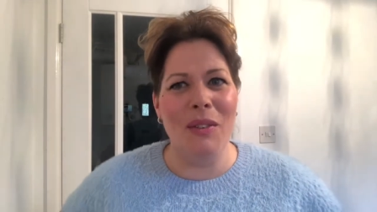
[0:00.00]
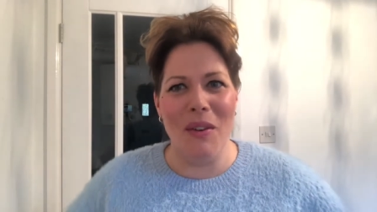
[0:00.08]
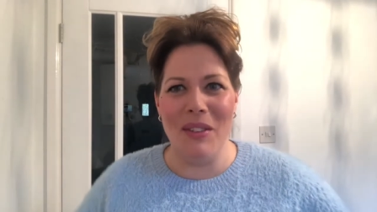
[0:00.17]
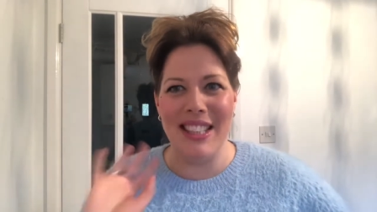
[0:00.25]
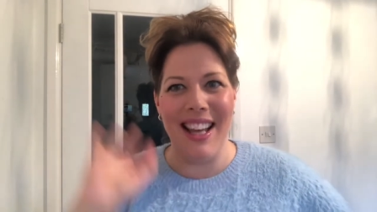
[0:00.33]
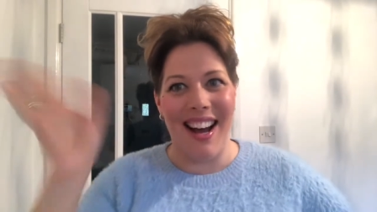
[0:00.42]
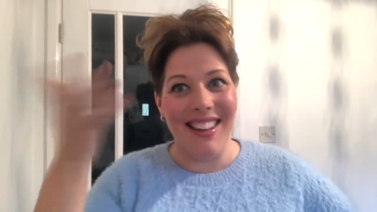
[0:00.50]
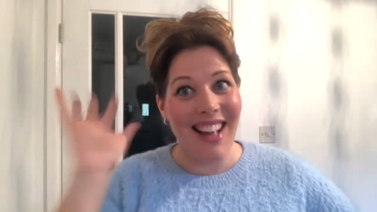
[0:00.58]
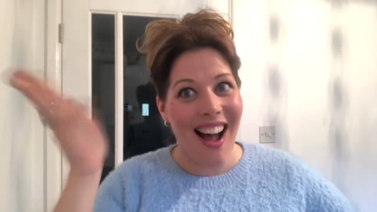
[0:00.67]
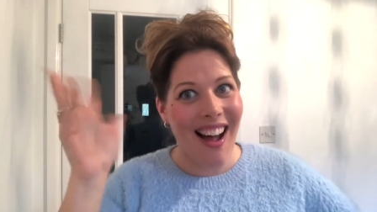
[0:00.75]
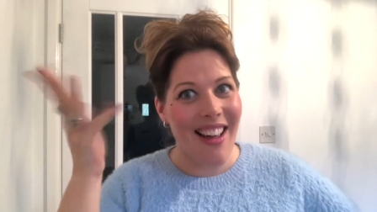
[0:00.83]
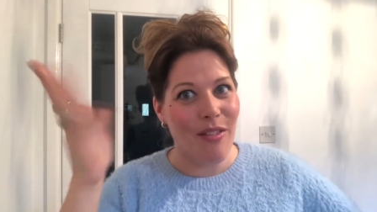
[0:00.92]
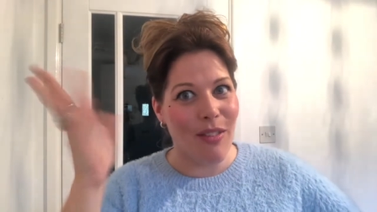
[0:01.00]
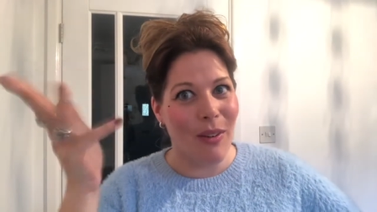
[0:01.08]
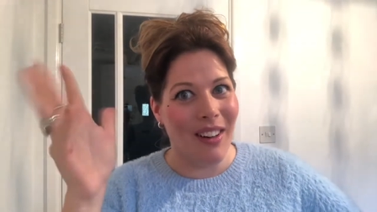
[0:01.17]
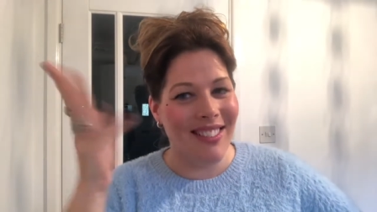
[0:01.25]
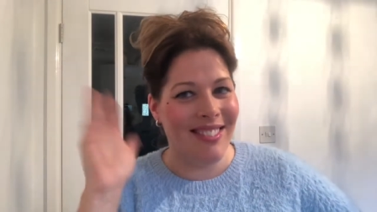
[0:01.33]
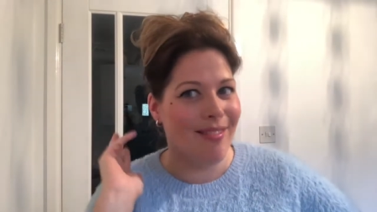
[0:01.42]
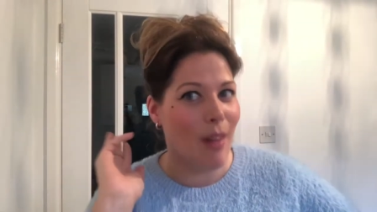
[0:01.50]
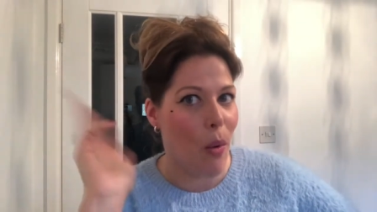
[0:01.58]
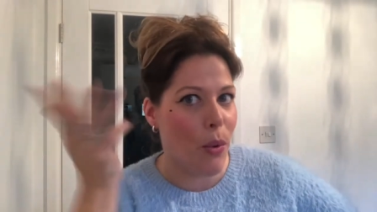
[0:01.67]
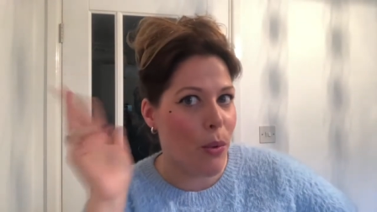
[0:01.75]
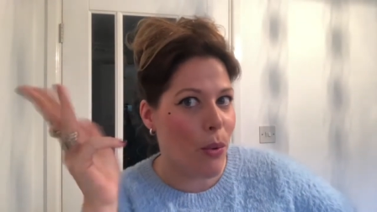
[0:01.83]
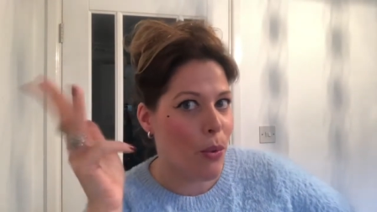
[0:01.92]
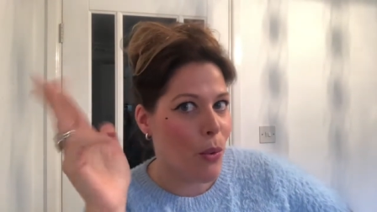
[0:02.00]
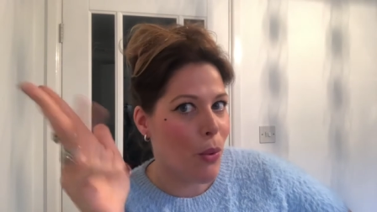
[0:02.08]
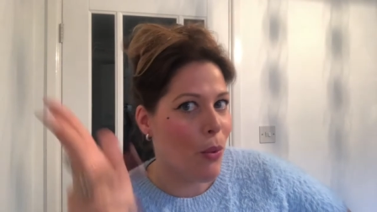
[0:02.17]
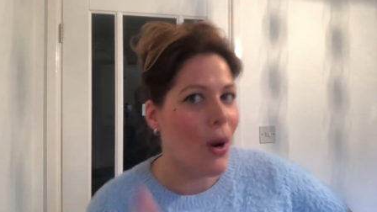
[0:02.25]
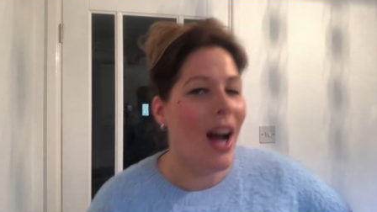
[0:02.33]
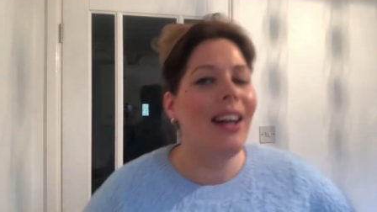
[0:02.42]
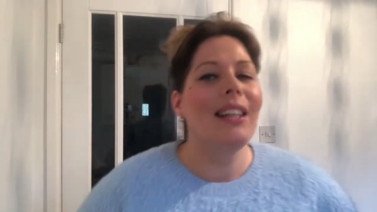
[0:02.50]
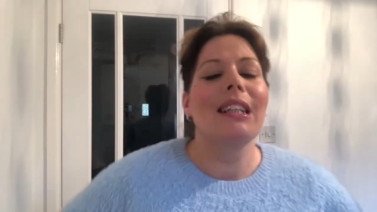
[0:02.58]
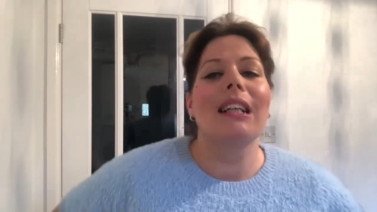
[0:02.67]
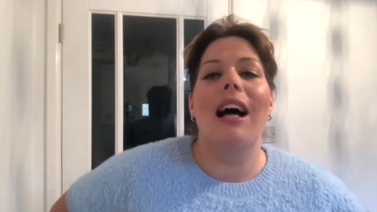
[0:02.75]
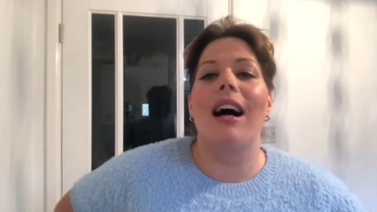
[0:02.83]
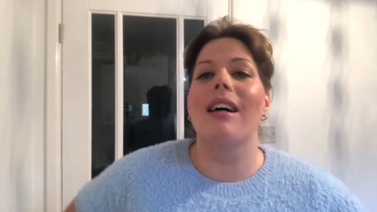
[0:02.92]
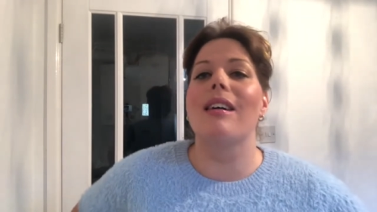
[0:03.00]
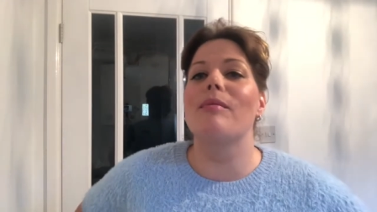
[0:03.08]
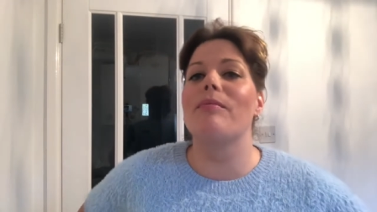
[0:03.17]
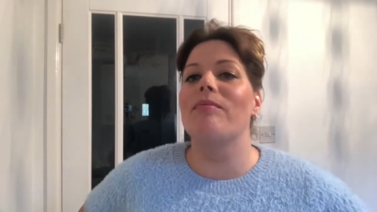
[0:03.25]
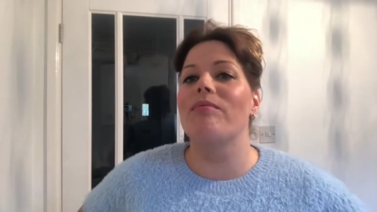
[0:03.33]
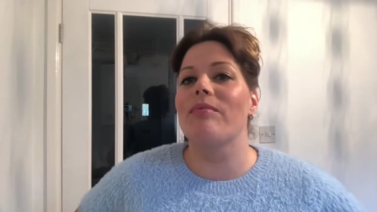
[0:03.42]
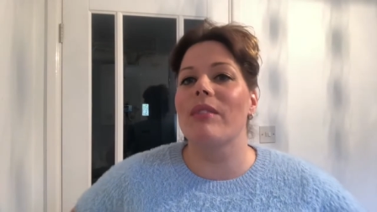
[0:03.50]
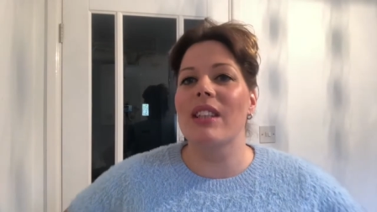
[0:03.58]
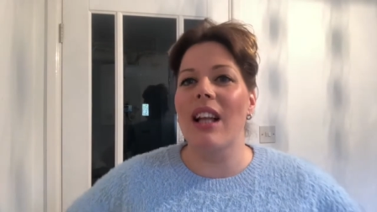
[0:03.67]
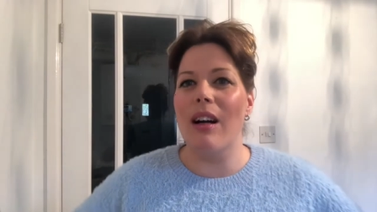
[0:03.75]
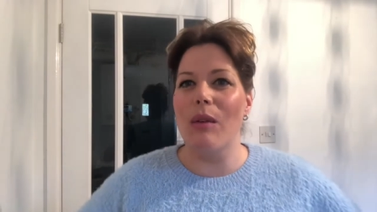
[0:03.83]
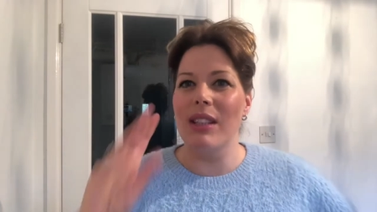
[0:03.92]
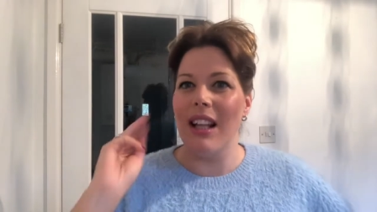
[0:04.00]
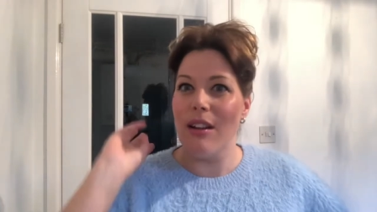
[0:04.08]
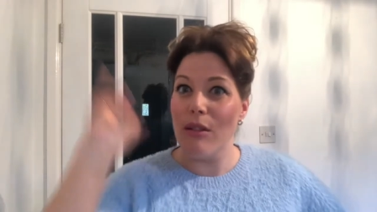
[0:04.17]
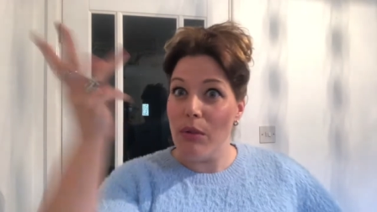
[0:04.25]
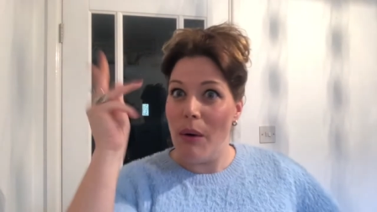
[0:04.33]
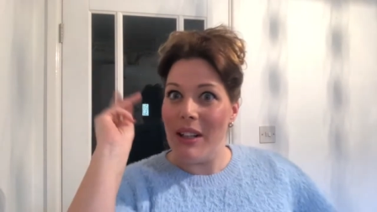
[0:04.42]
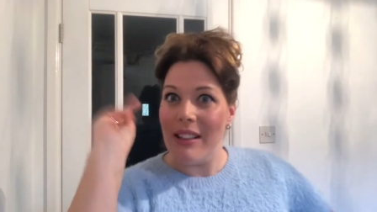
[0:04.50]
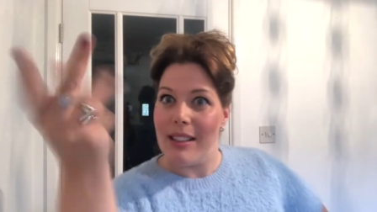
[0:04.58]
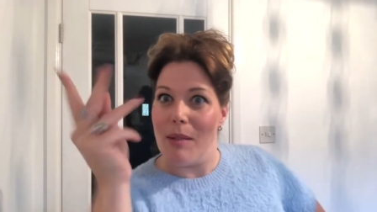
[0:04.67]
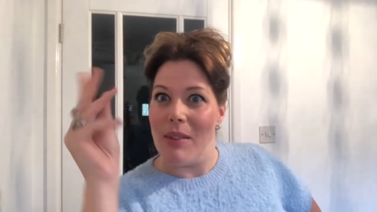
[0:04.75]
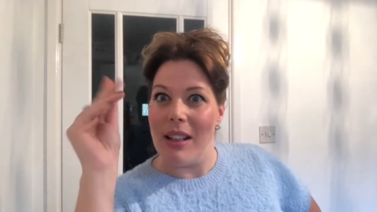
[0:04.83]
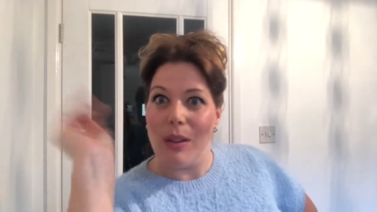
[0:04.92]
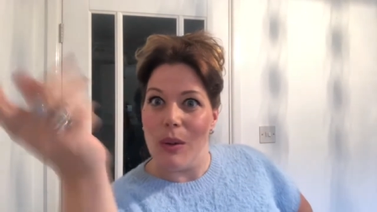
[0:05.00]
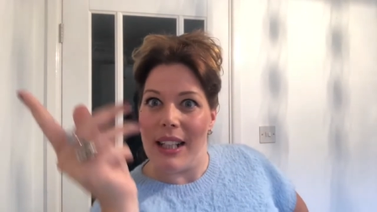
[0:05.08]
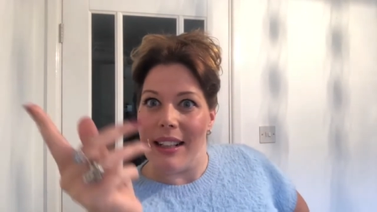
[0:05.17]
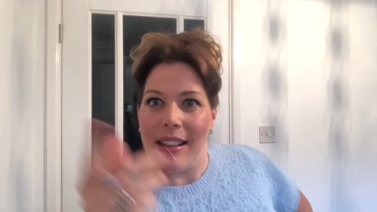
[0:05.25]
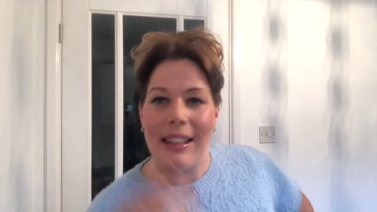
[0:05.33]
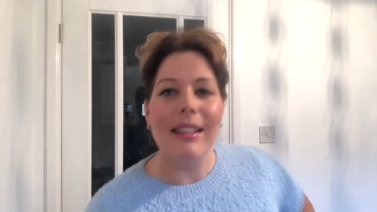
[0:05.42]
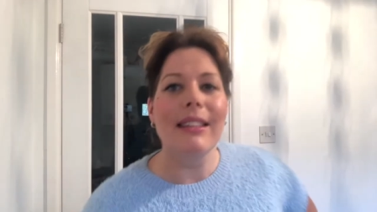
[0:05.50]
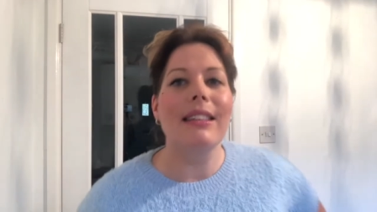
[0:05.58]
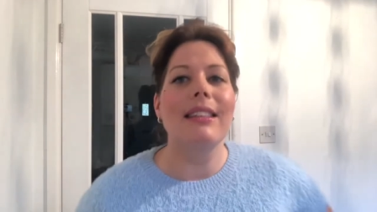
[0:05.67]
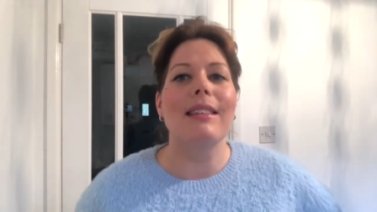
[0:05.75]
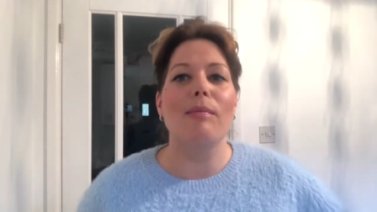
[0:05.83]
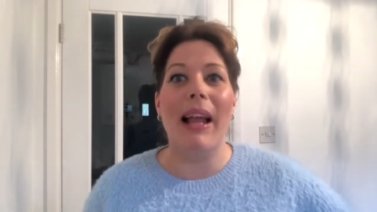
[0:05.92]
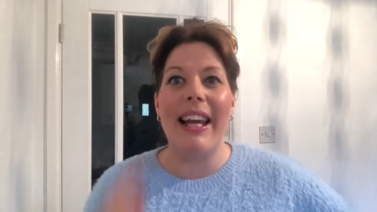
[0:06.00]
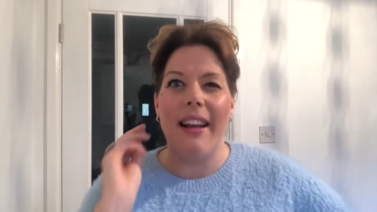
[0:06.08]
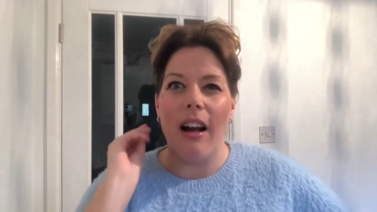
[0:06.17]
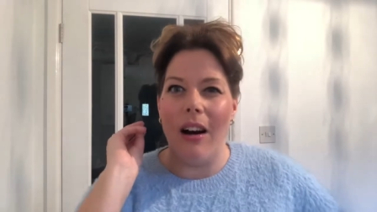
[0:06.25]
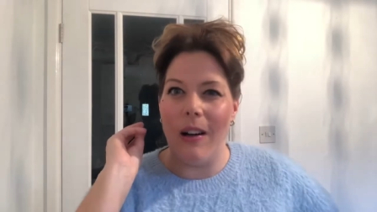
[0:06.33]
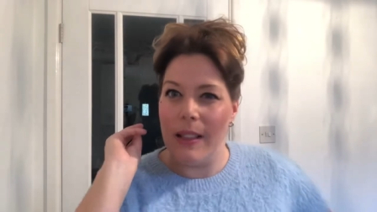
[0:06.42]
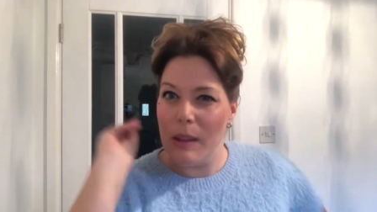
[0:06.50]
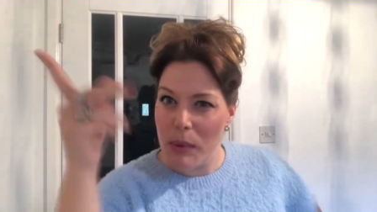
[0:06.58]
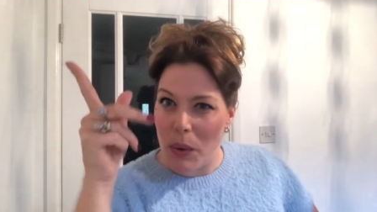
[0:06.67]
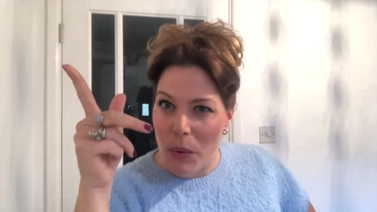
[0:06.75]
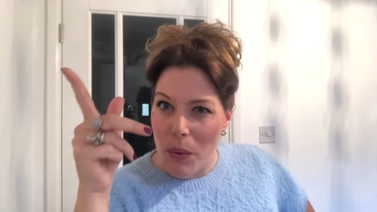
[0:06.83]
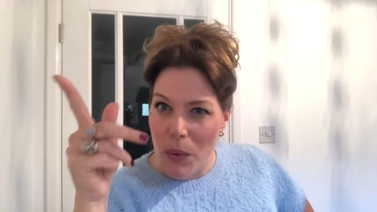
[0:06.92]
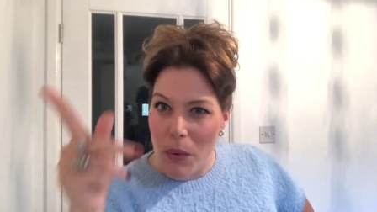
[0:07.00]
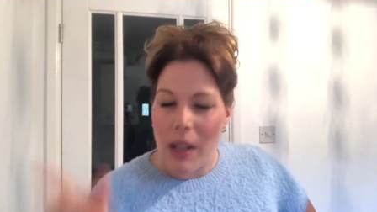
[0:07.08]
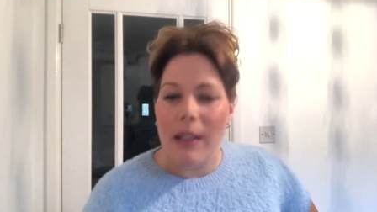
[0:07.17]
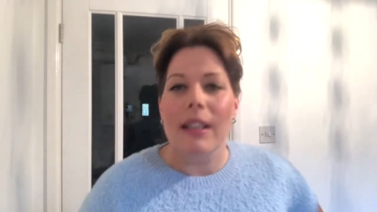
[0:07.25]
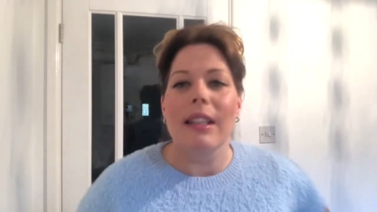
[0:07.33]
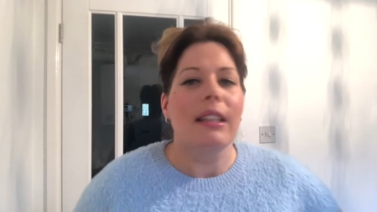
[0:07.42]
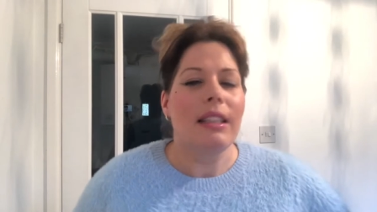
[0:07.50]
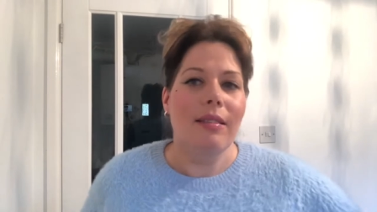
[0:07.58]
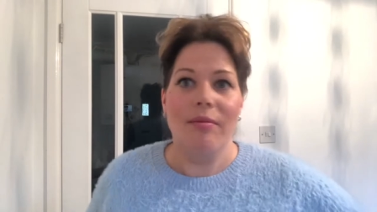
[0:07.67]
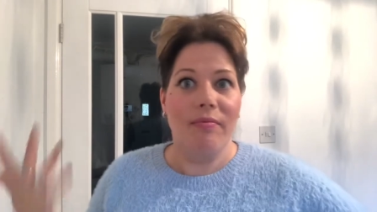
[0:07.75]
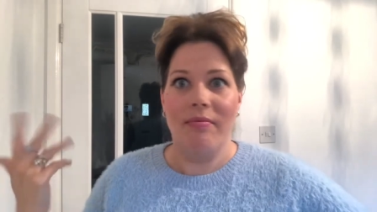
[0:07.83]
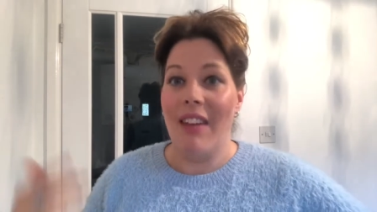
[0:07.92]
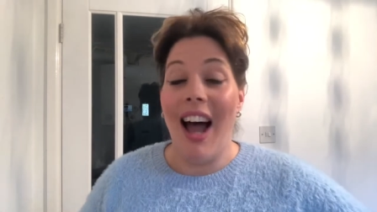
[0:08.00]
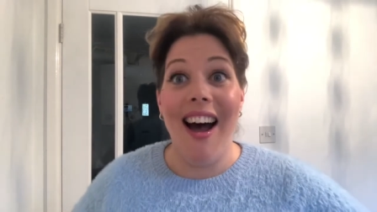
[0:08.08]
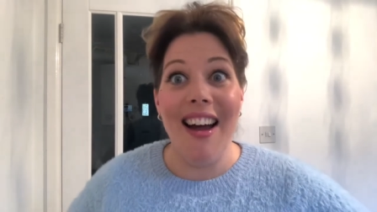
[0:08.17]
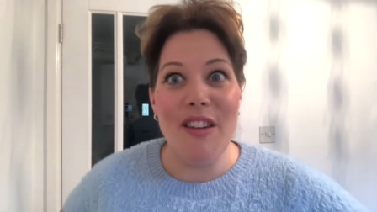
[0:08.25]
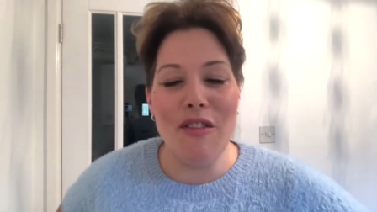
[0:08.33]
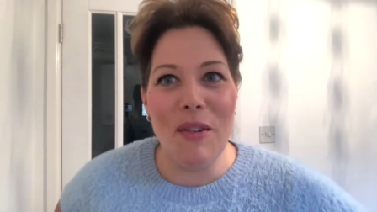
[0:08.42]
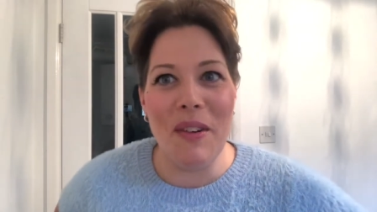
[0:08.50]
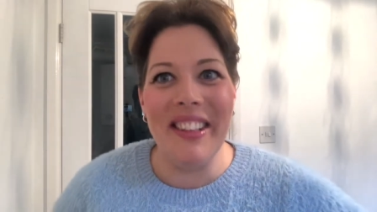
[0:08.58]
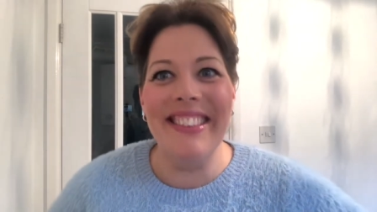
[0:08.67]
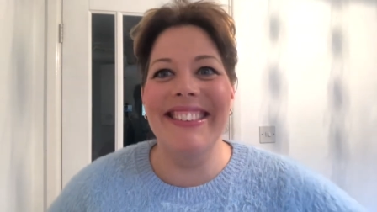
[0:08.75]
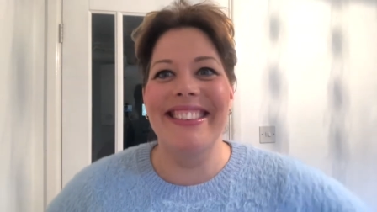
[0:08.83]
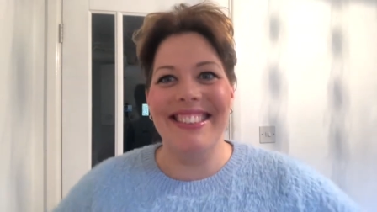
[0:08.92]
what was that? Hi everyone. Um, it's like I was like throwing something quickly, playing cards. Hi everyone